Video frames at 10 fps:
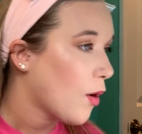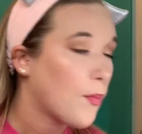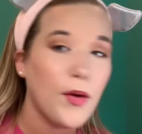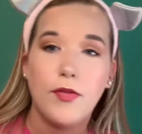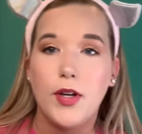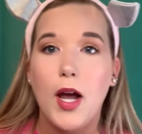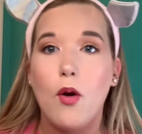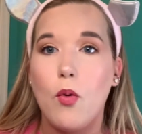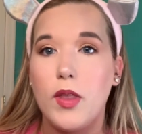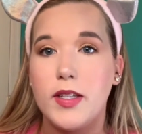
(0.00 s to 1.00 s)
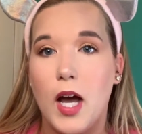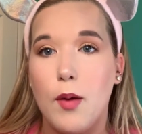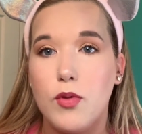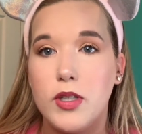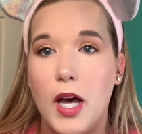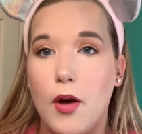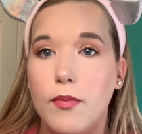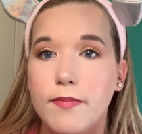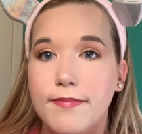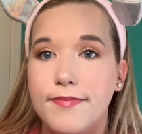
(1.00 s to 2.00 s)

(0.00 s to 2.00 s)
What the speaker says: But for now, only time will tell